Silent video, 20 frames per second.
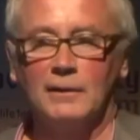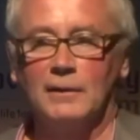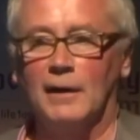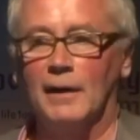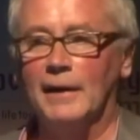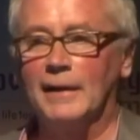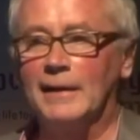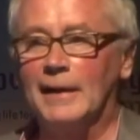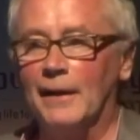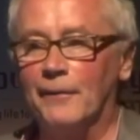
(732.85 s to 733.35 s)

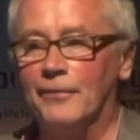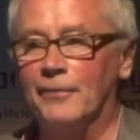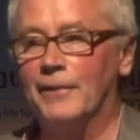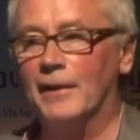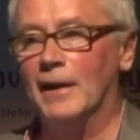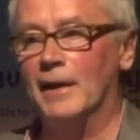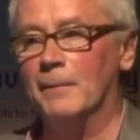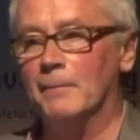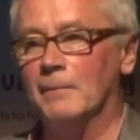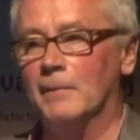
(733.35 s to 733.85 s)
and get
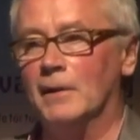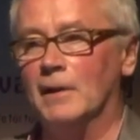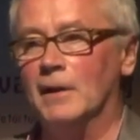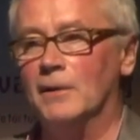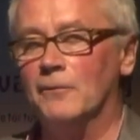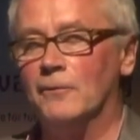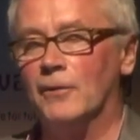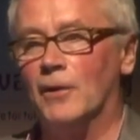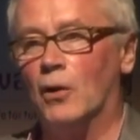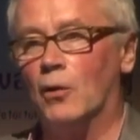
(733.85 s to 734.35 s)
them
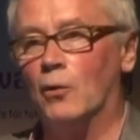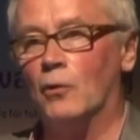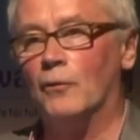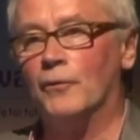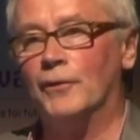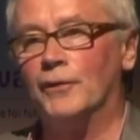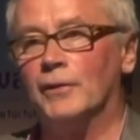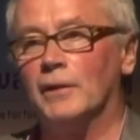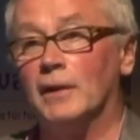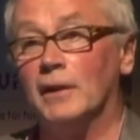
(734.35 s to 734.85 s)

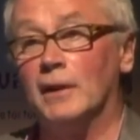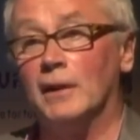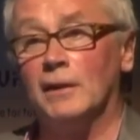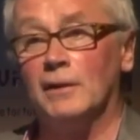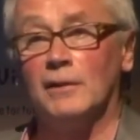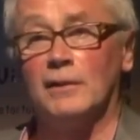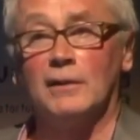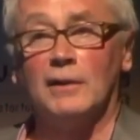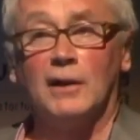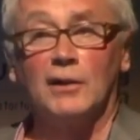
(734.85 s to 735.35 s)
involved
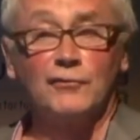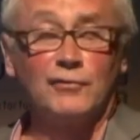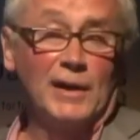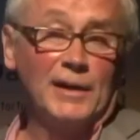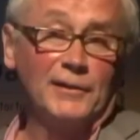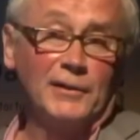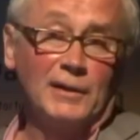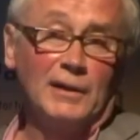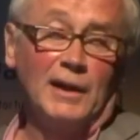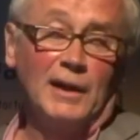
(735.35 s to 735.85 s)
in a
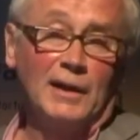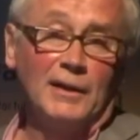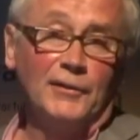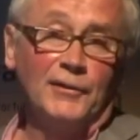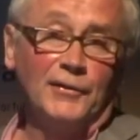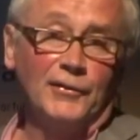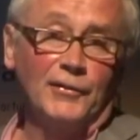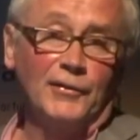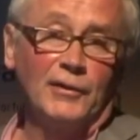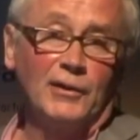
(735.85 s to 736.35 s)
grand
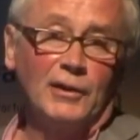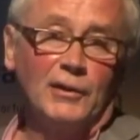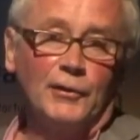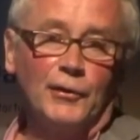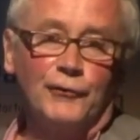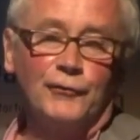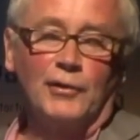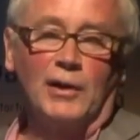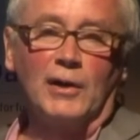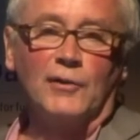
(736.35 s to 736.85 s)
alliance
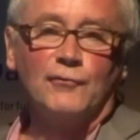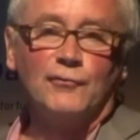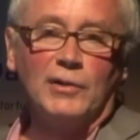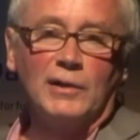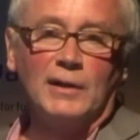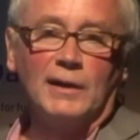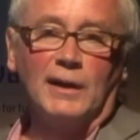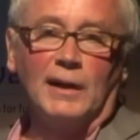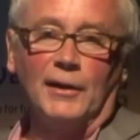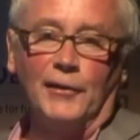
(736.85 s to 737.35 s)
to try and
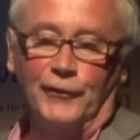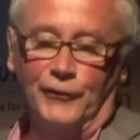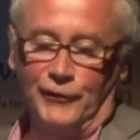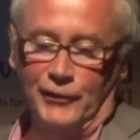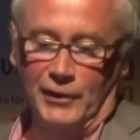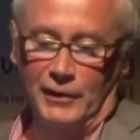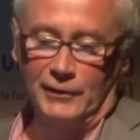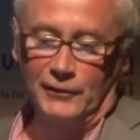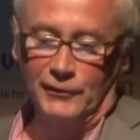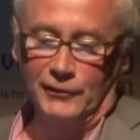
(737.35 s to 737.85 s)
realize
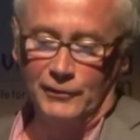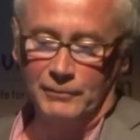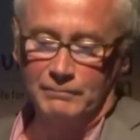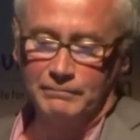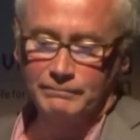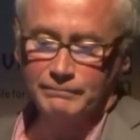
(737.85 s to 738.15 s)
change.